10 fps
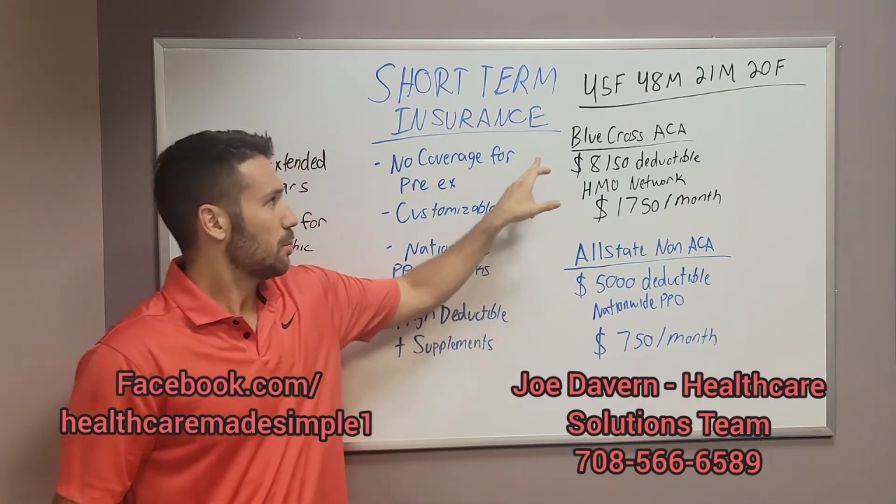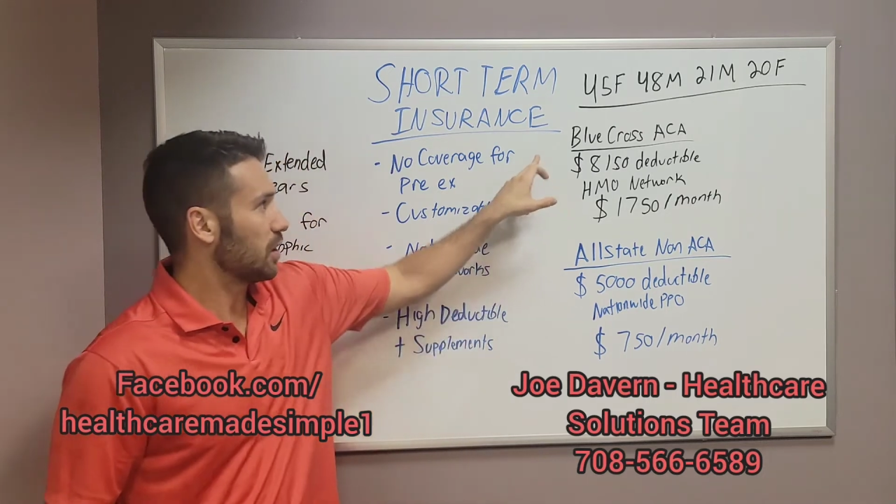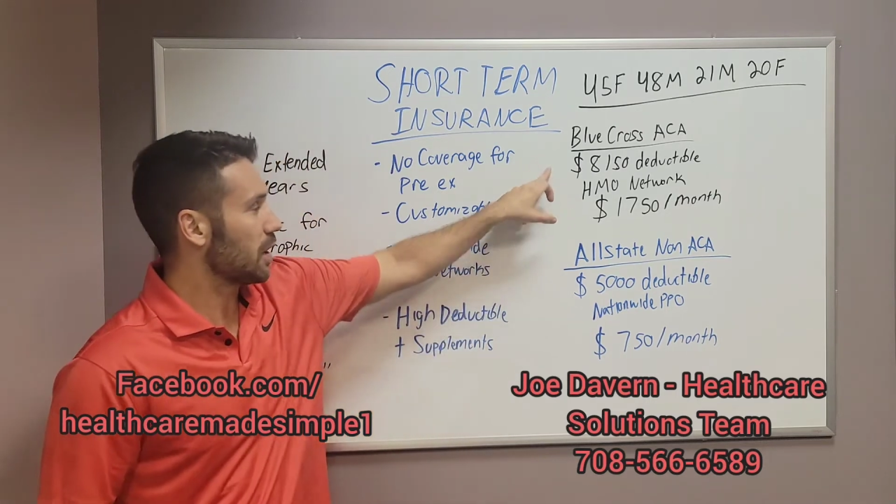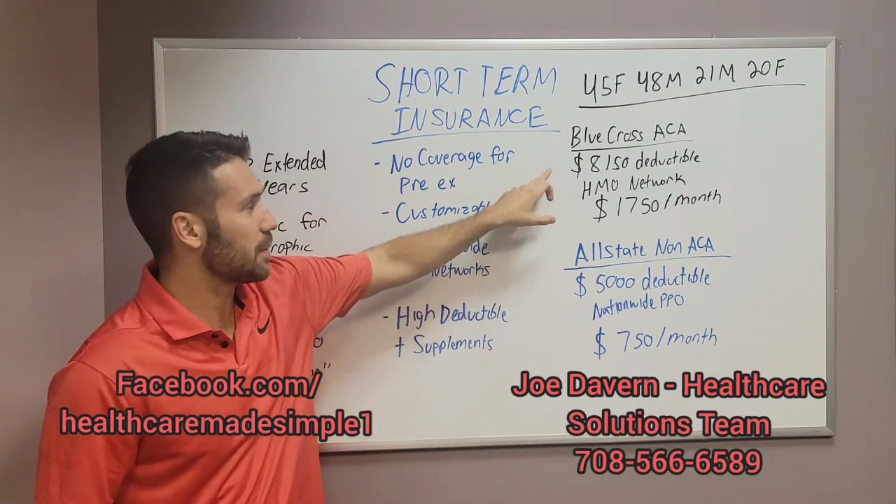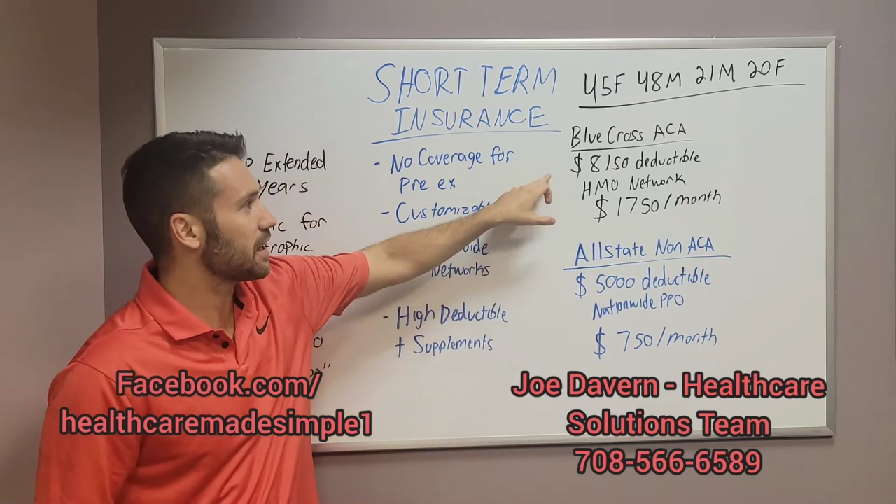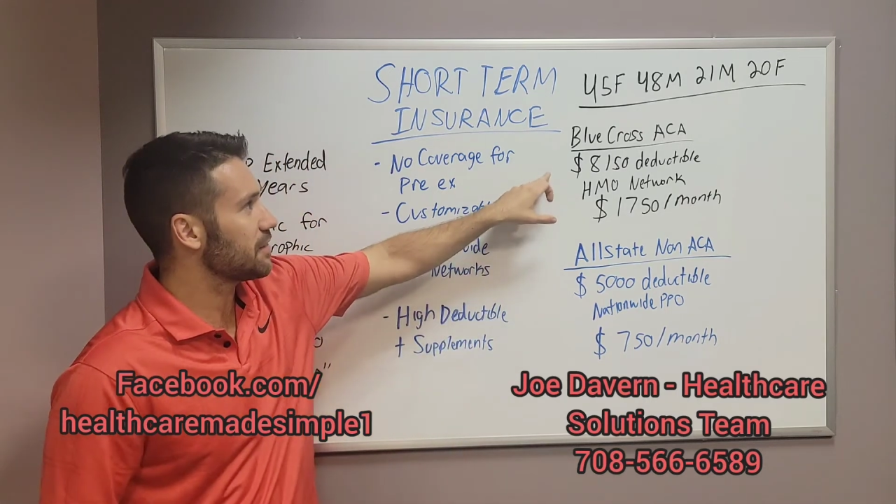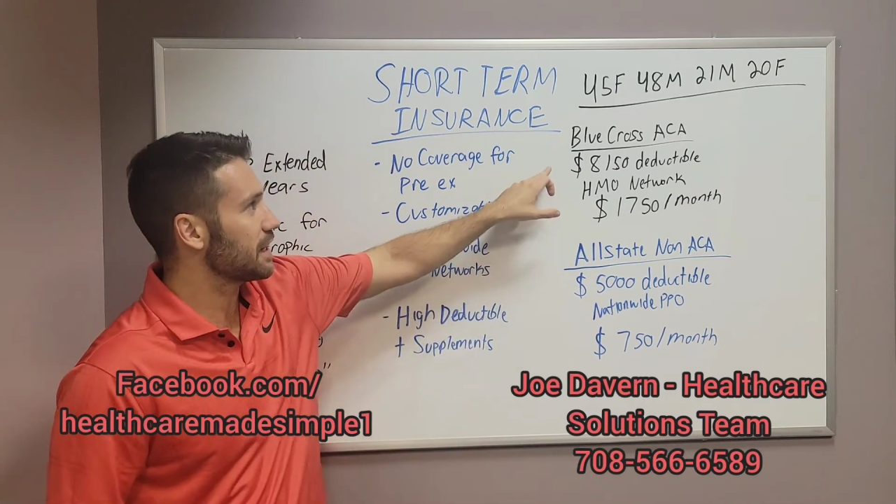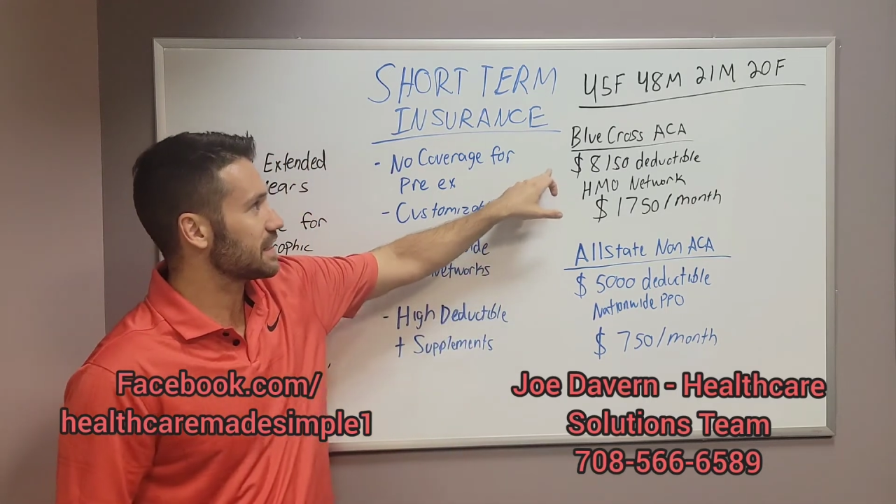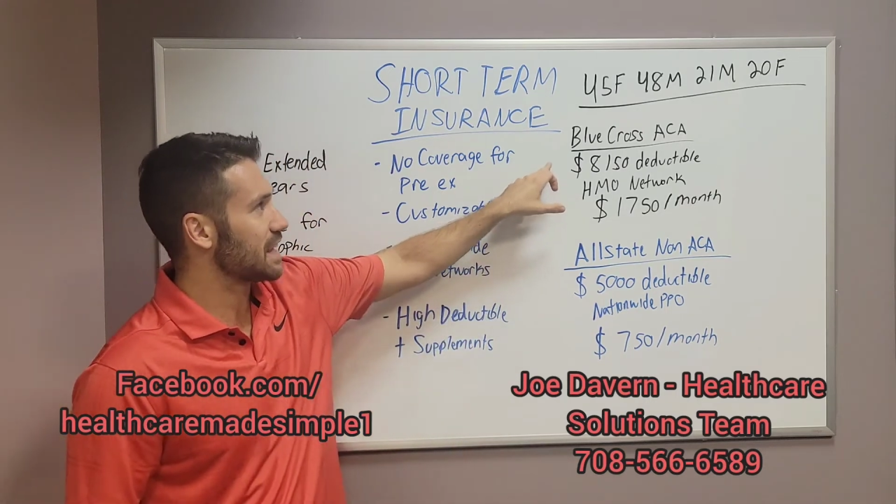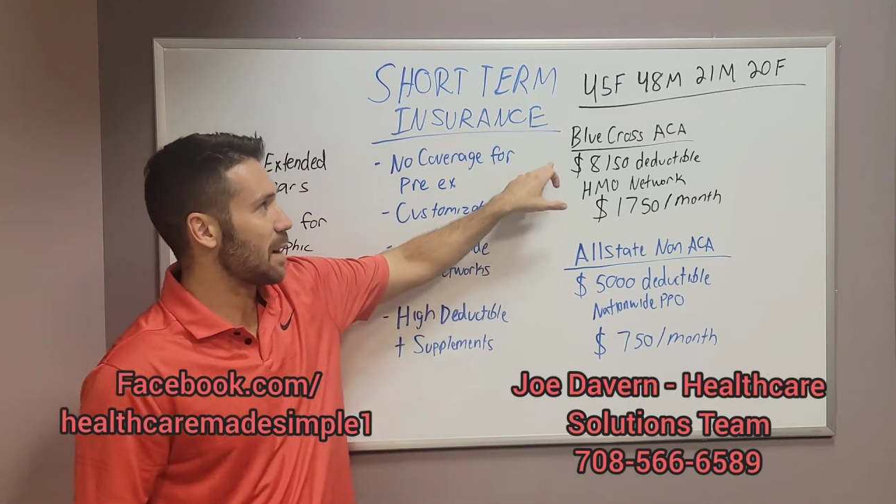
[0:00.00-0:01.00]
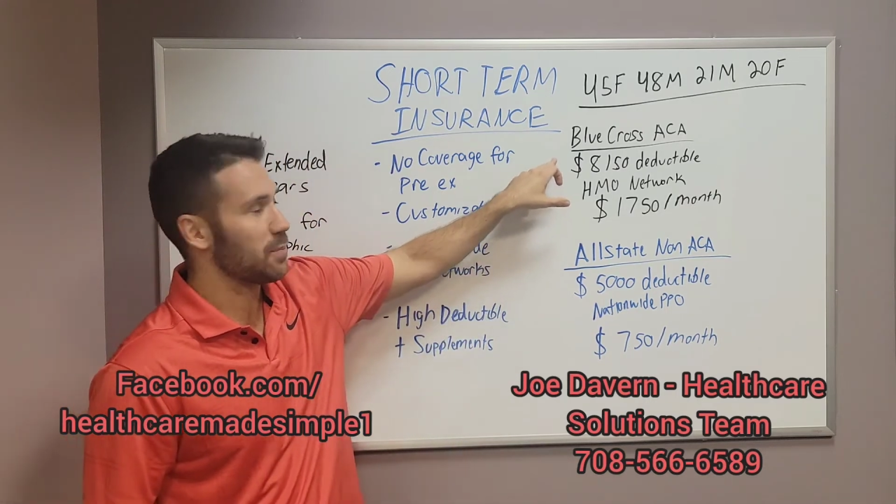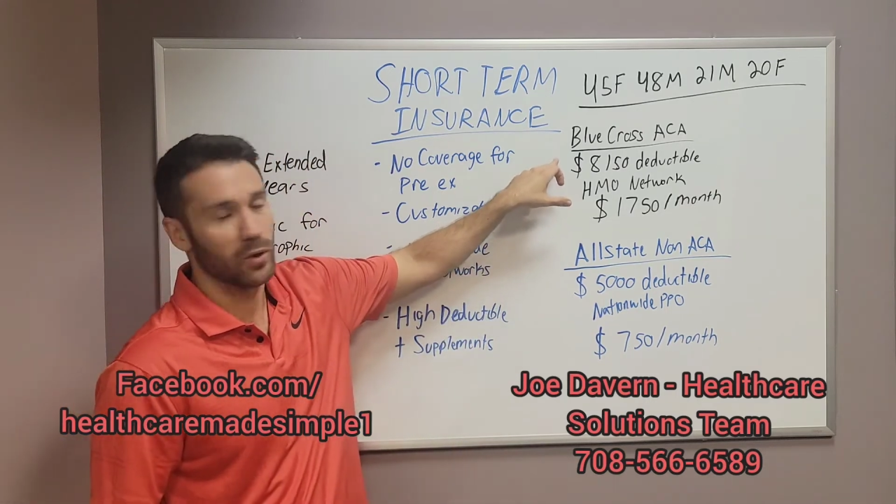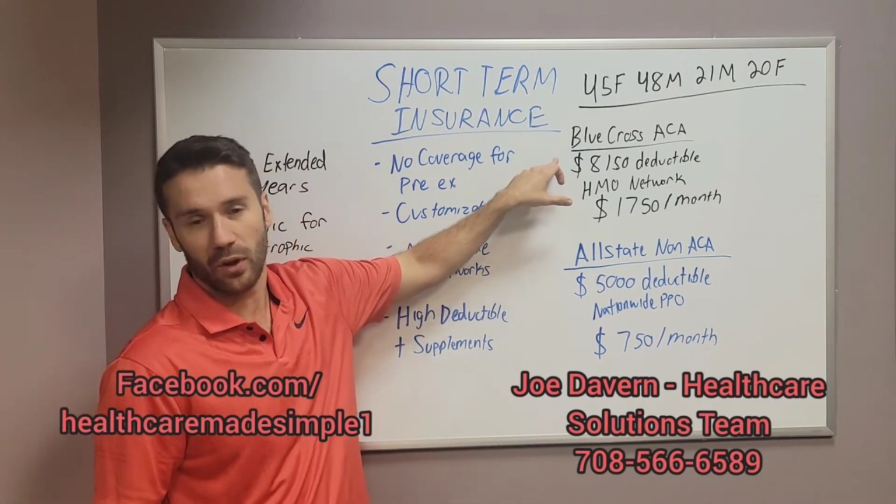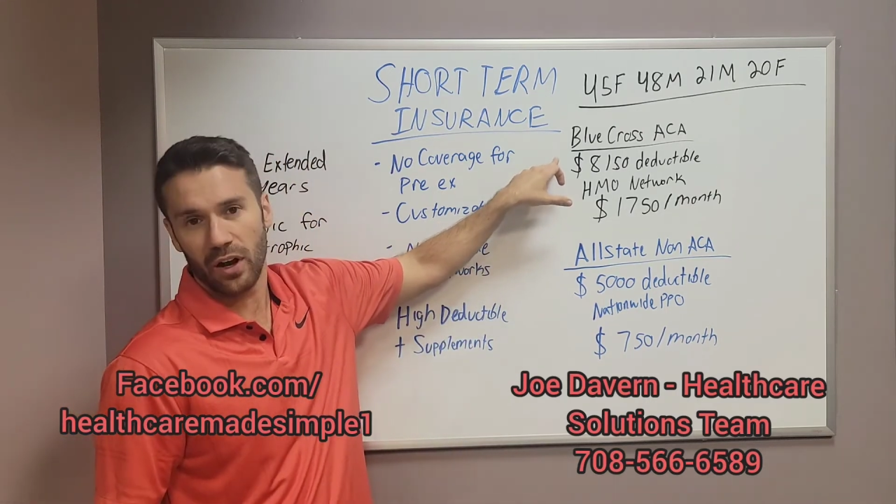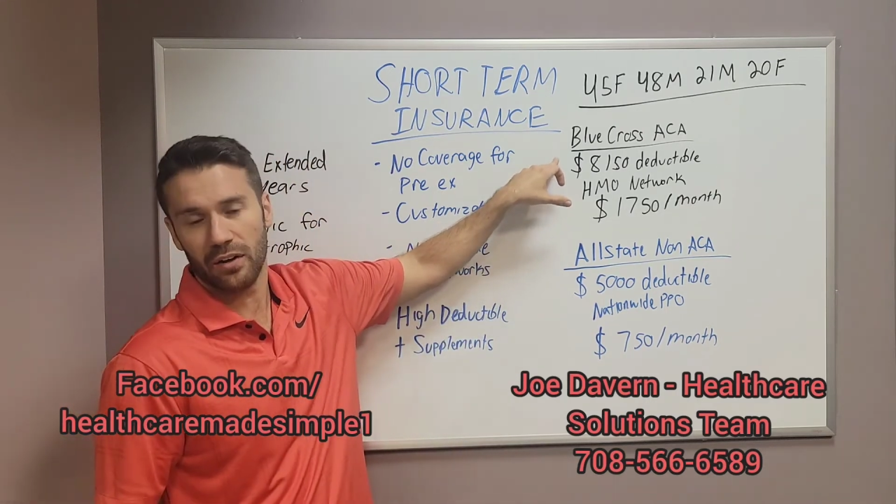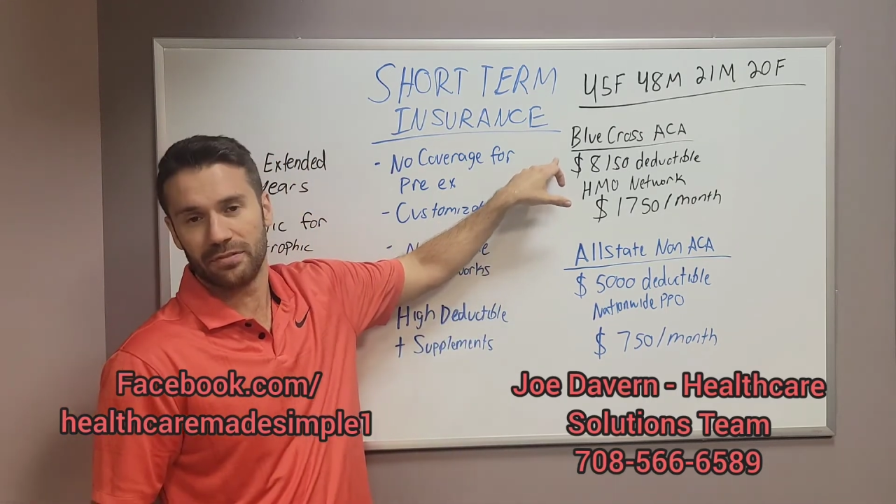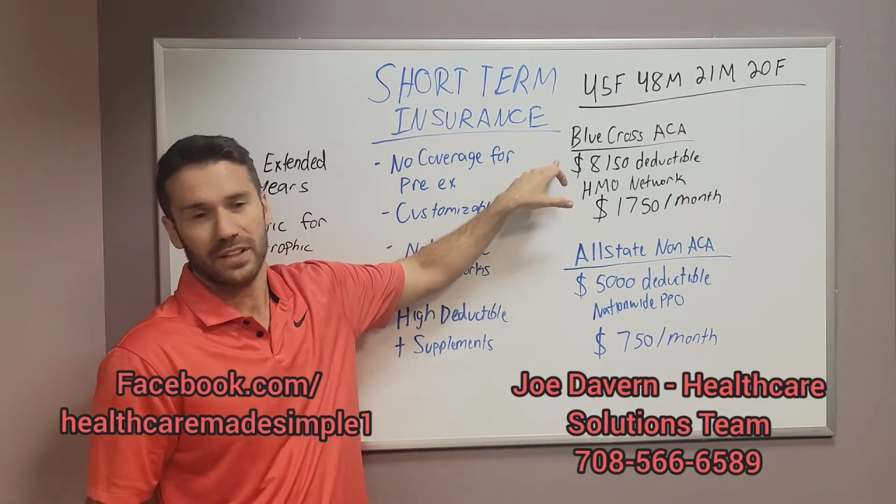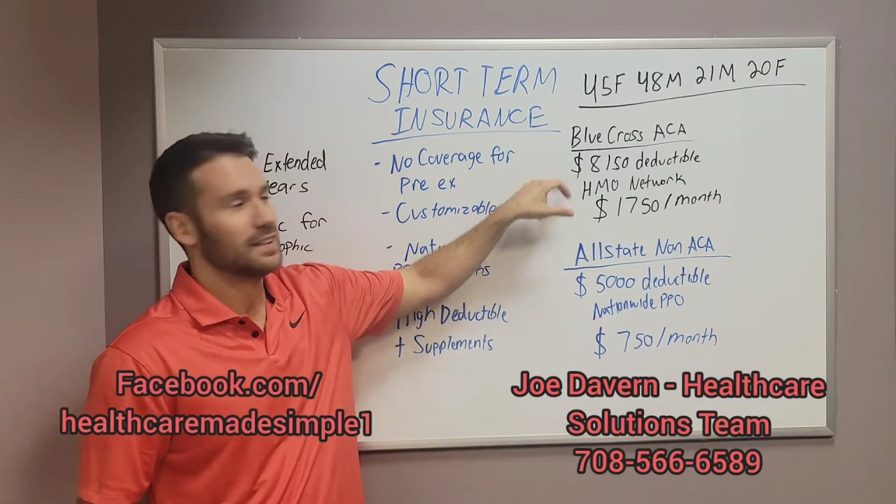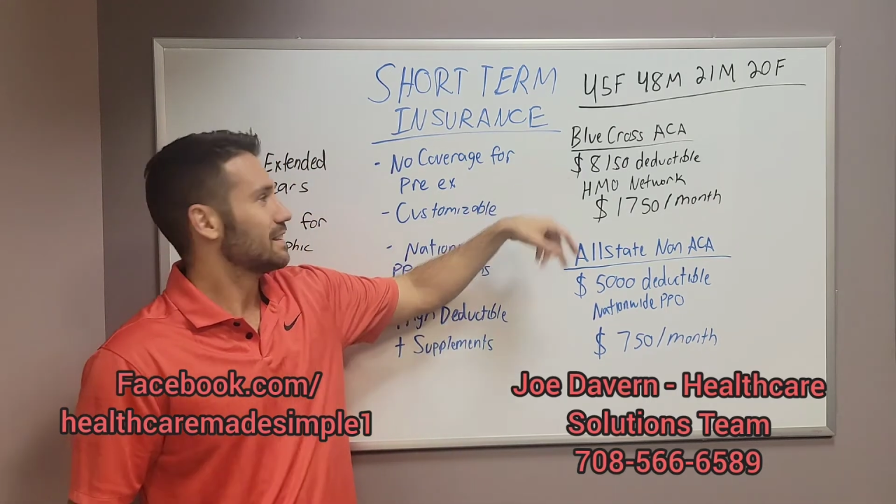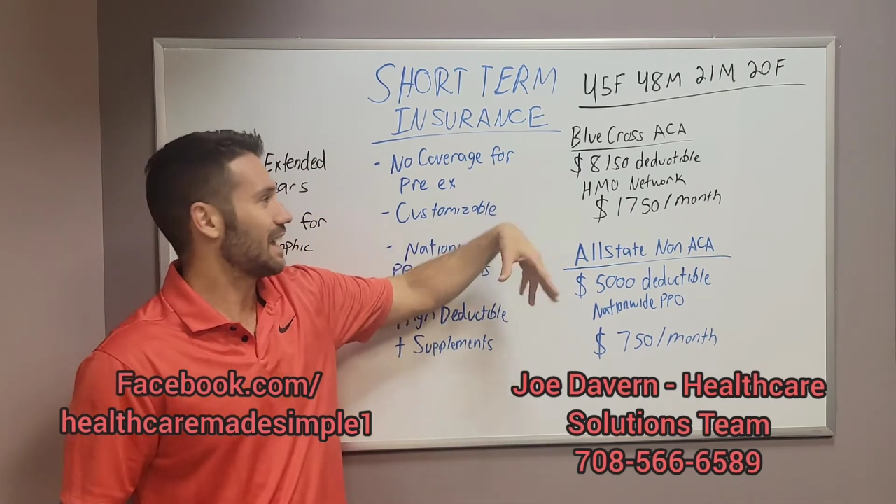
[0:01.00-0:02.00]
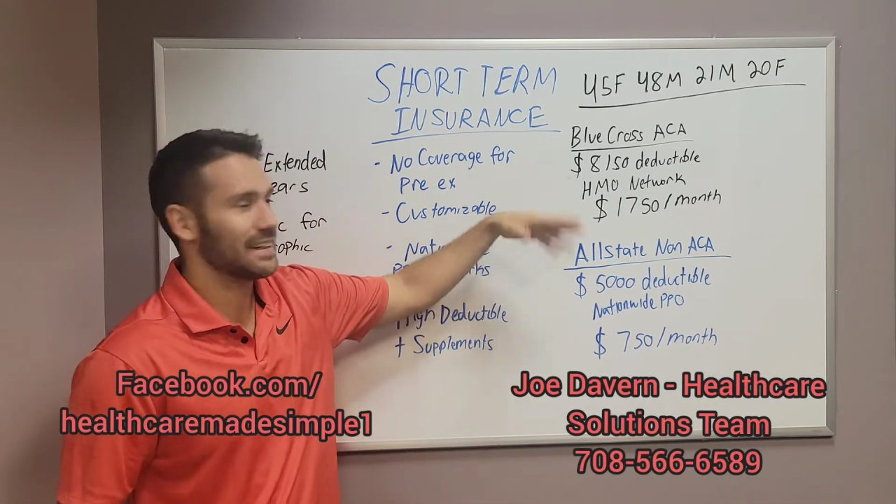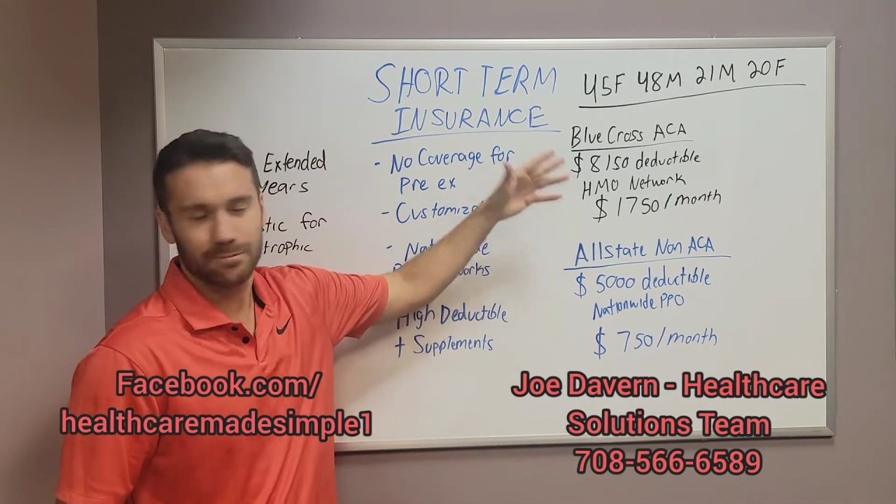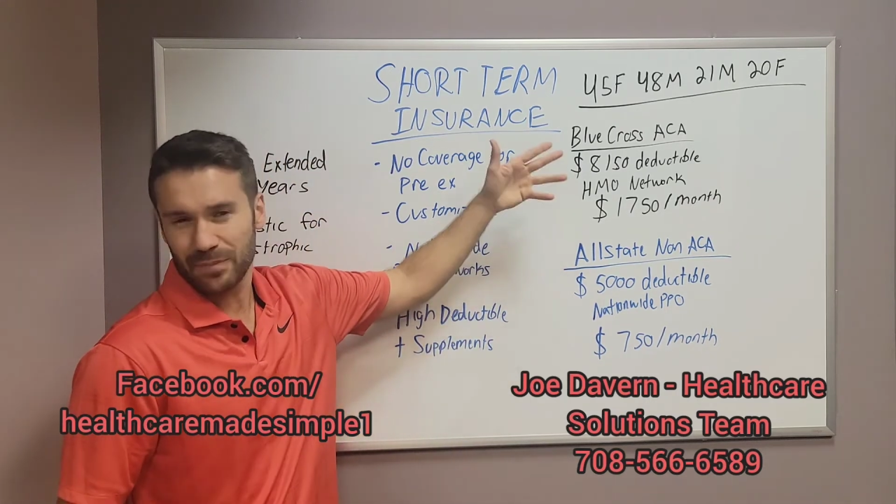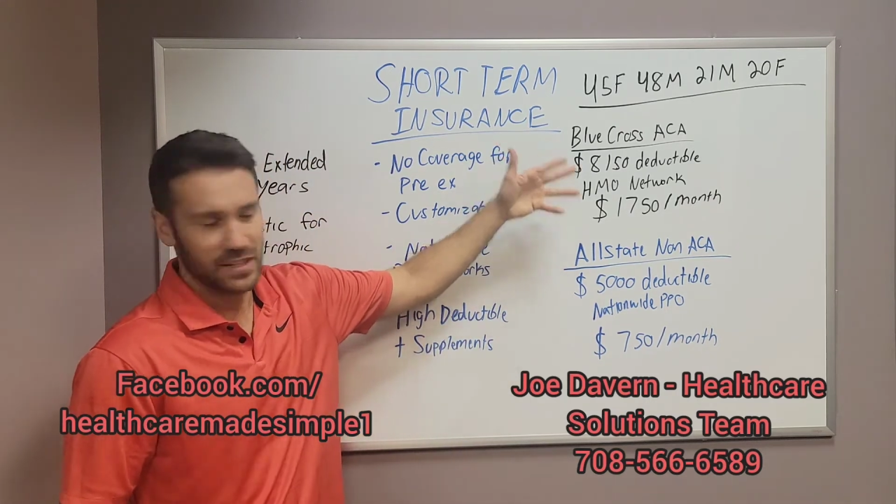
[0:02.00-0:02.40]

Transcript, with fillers: But let me give you an example of like,